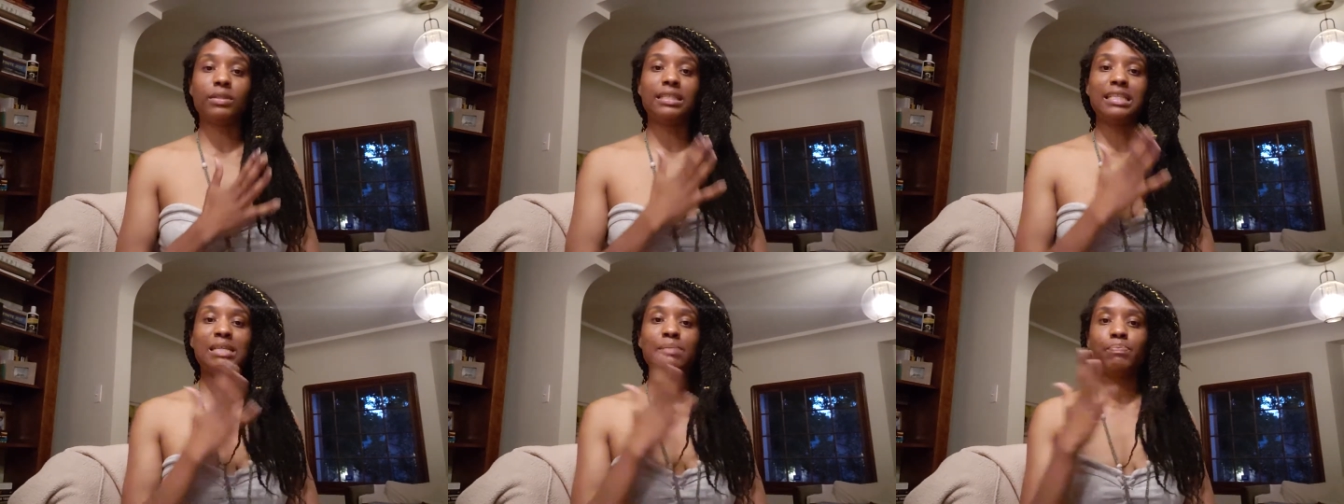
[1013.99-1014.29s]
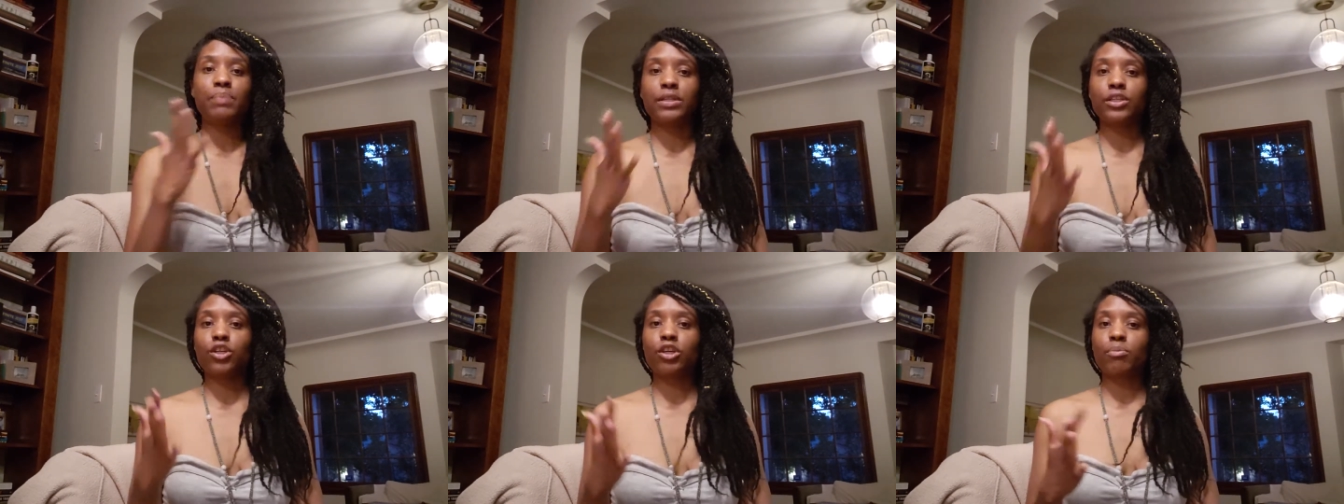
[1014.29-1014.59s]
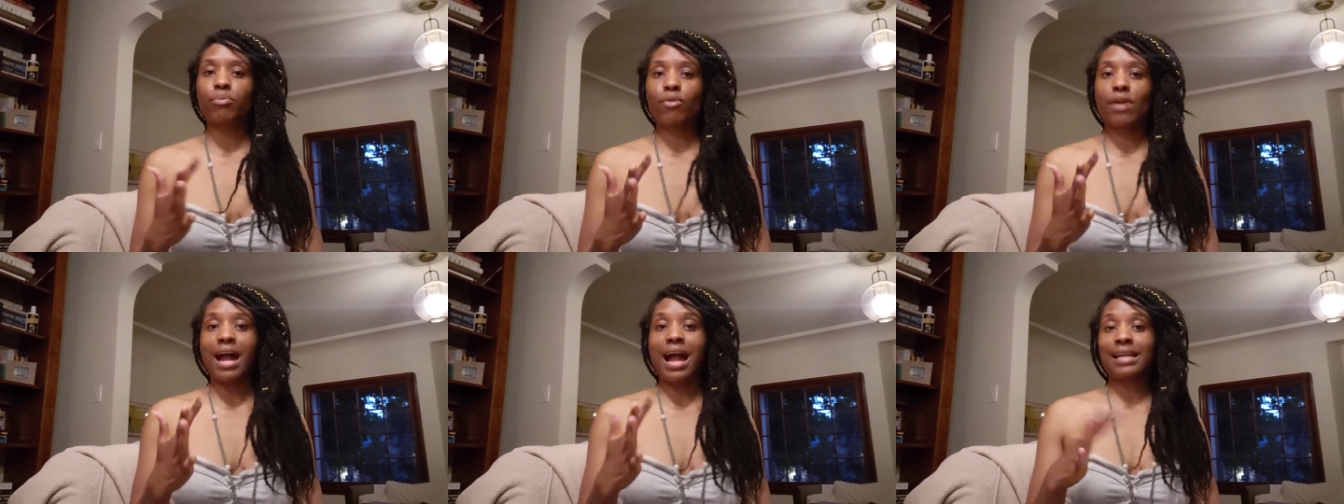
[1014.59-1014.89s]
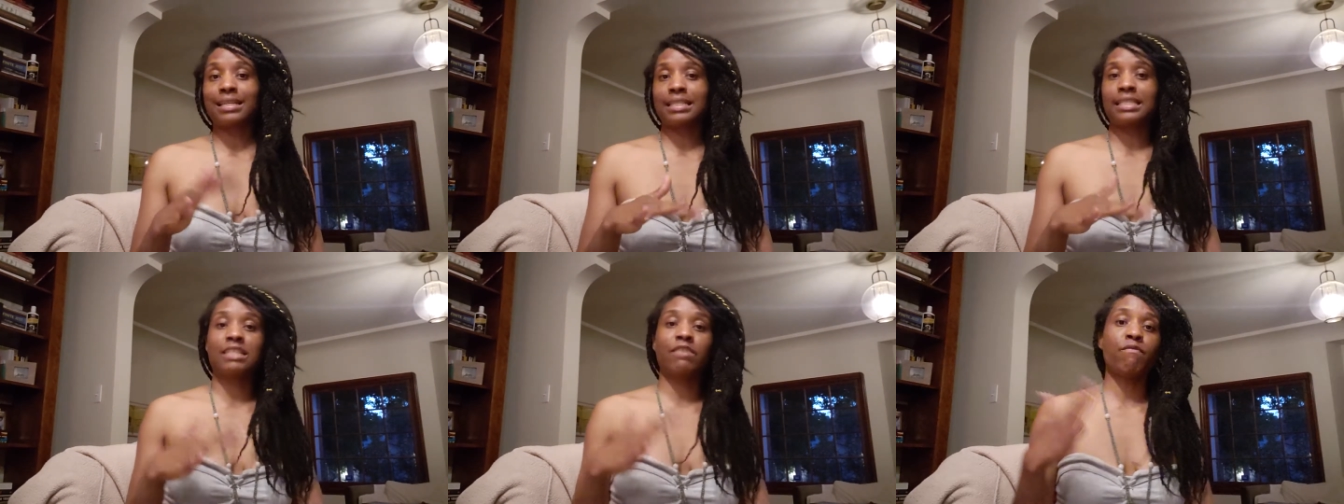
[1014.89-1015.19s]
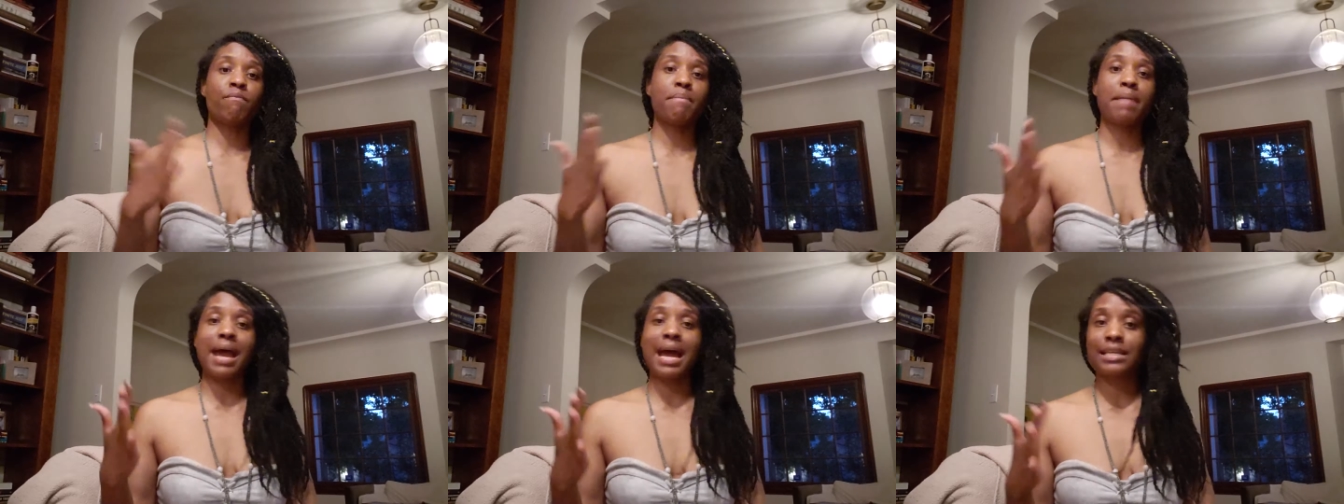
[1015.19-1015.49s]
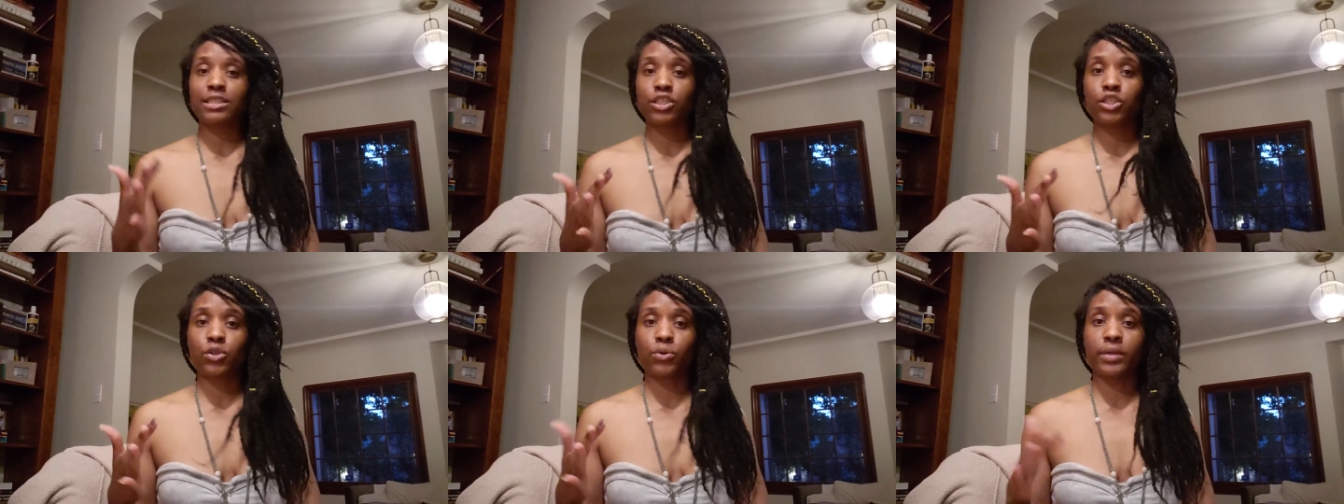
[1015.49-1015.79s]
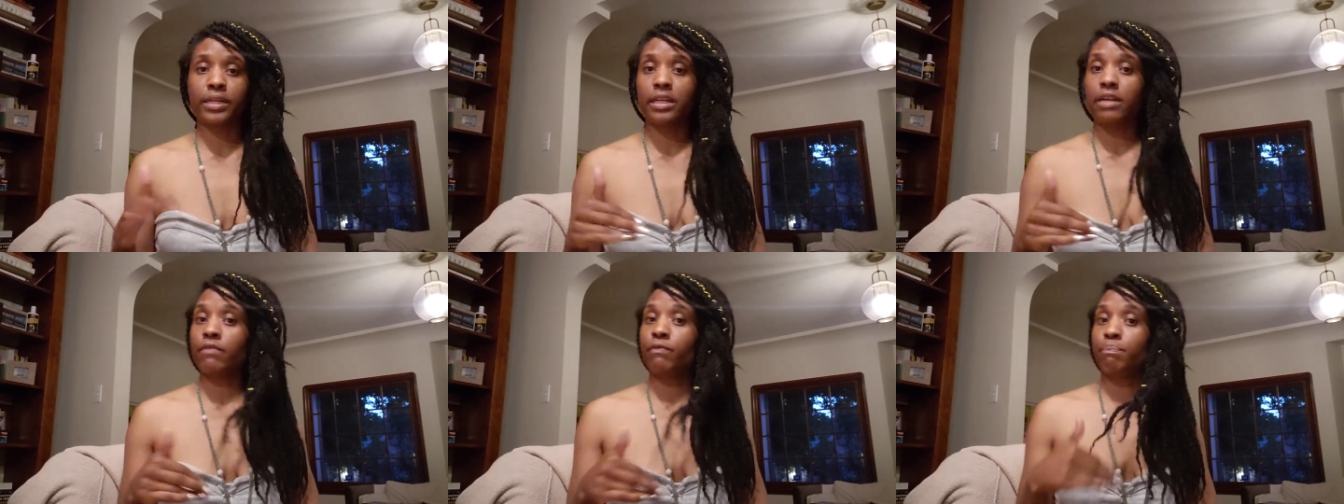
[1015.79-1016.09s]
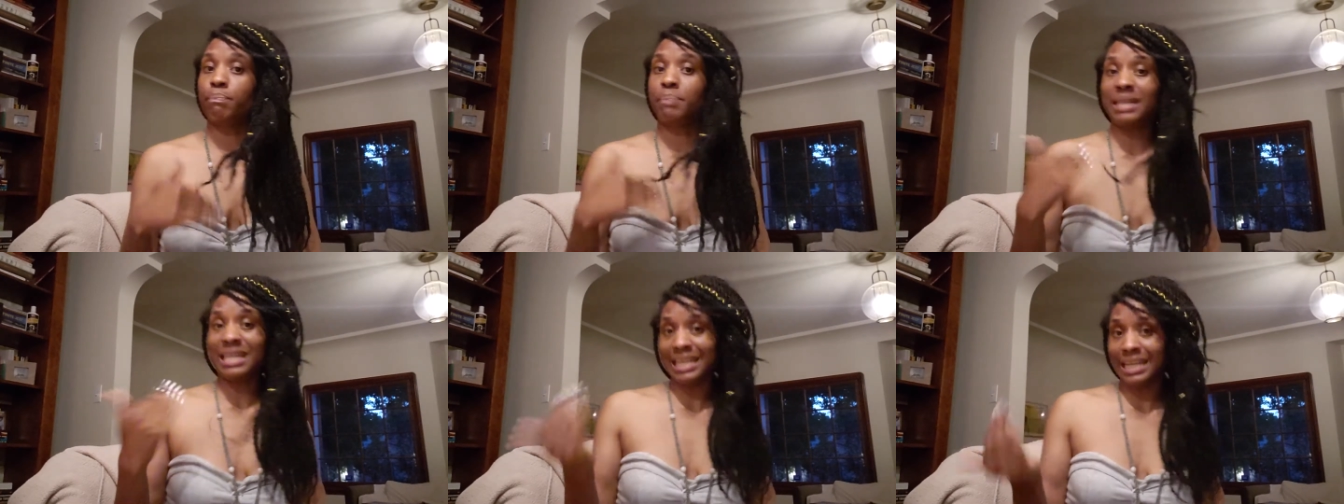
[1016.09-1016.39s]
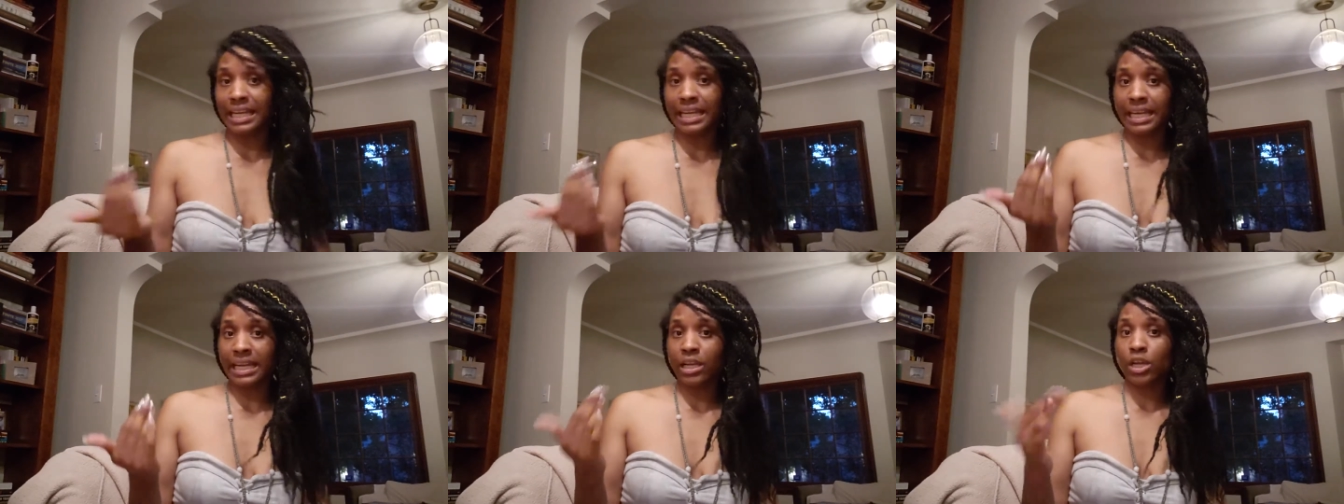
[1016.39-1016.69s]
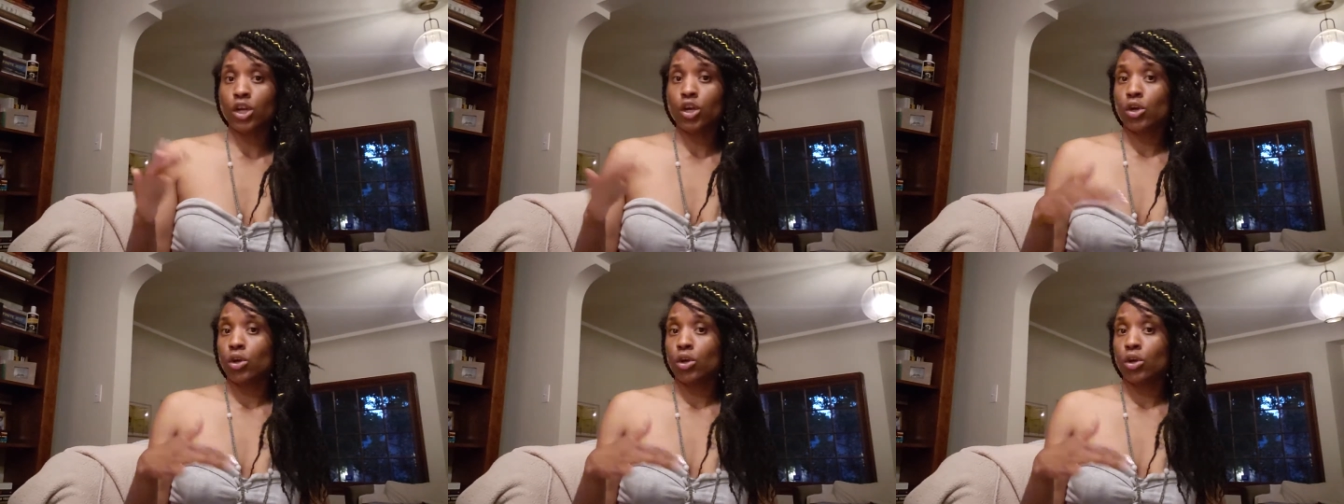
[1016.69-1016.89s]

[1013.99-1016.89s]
deepen your practice of mastery of being